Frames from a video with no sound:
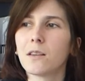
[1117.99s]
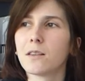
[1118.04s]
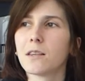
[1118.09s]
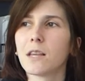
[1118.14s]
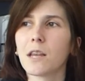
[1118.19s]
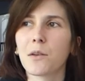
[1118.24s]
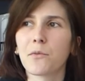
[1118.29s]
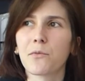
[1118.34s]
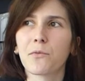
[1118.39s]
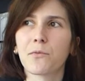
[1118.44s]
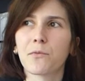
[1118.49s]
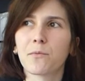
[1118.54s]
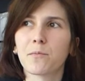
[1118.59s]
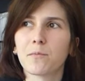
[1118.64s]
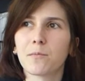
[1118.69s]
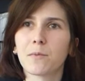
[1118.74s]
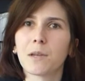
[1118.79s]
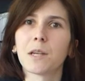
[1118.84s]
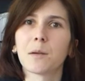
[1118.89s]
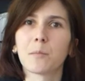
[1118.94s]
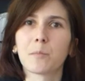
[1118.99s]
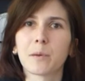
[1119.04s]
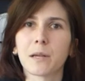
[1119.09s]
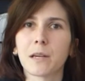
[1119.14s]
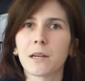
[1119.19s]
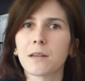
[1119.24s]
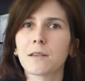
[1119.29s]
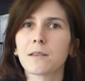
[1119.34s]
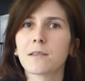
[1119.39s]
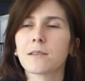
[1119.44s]
live in
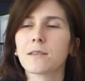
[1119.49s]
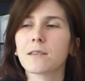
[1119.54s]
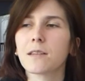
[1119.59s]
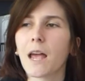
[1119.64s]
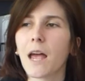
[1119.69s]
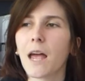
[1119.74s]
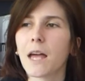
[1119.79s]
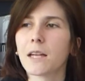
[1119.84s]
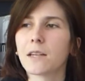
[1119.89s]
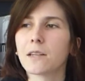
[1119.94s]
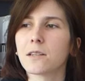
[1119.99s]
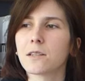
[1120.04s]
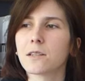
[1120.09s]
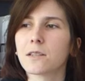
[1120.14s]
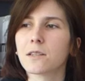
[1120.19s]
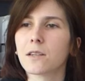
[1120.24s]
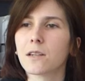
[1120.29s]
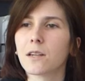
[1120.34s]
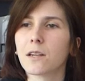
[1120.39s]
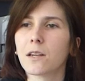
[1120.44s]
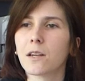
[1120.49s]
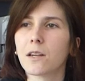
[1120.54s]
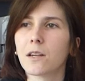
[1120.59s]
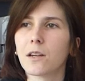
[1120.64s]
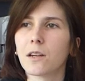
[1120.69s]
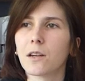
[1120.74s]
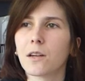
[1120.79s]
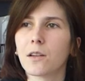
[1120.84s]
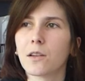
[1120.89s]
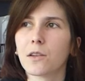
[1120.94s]
peace and
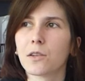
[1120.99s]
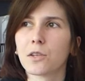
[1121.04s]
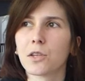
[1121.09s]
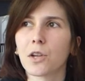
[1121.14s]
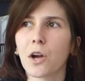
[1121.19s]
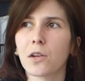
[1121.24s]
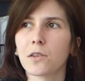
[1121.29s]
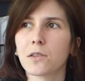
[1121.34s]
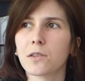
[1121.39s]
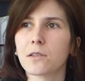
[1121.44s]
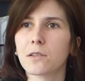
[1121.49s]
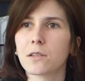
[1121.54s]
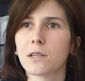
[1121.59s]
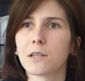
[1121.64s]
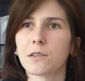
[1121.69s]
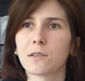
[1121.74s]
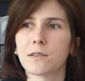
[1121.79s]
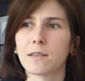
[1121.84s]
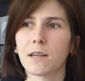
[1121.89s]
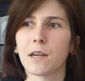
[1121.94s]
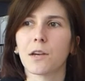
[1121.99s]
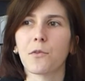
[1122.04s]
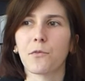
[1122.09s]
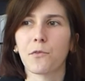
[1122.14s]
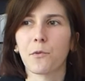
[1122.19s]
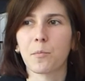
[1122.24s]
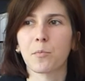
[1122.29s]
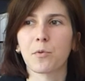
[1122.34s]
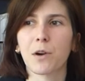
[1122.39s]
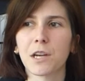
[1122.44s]
not in a state
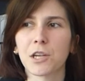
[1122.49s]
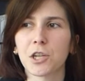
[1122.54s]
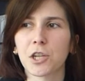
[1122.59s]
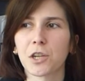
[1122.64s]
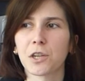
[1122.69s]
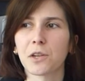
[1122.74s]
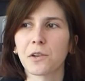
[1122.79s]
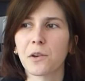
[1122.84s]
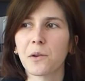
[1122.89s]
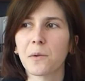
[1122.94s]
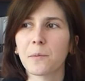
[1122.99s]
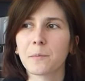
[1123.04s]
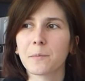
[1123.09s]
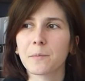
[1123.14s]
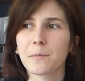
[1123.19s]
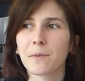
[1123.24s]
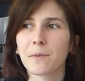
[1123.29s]
of oppression,